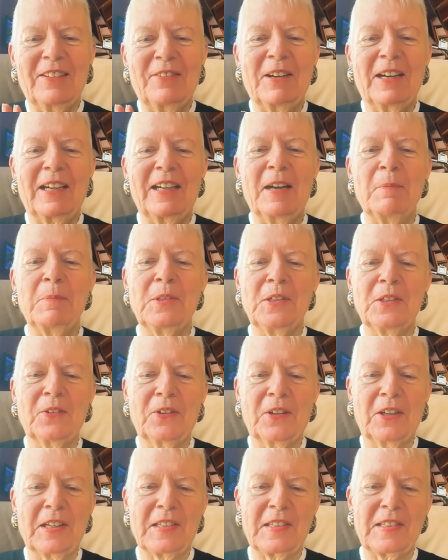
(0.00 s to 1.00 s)
What comes
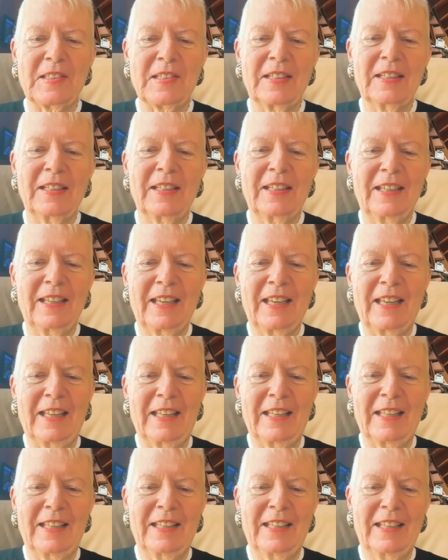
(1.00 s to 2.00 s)
across
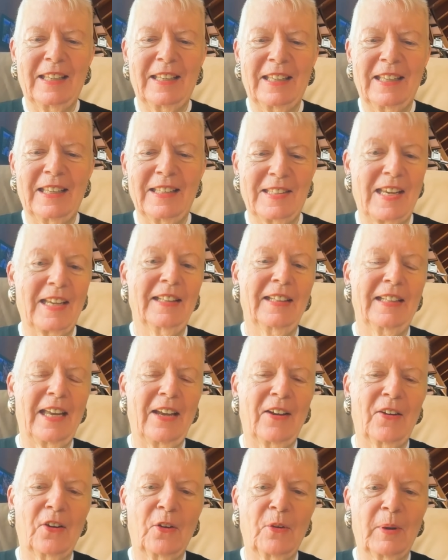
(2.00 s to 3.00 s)
as Ellie
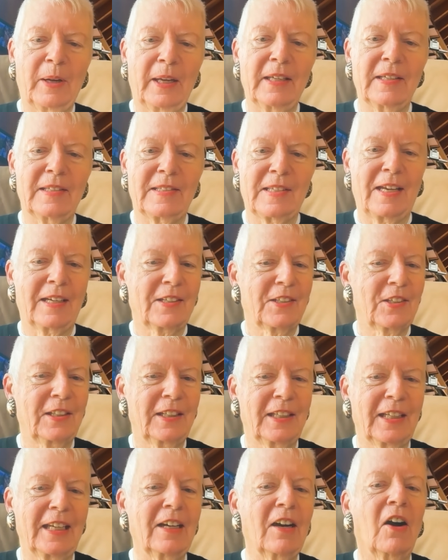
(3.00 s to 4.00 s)
Arroway is
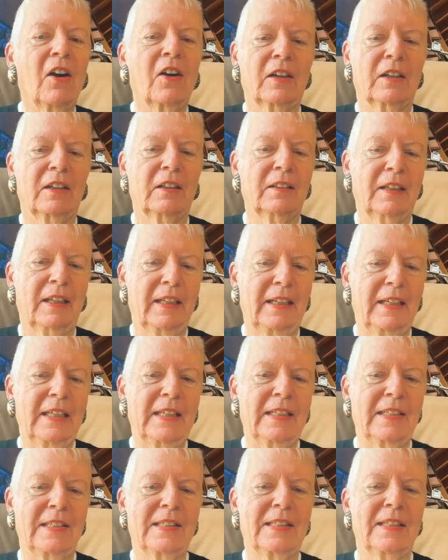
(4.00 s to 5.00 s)
actually Carl and
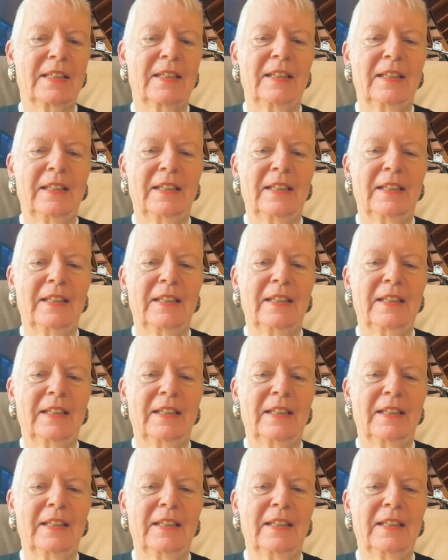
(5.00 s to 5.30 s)
his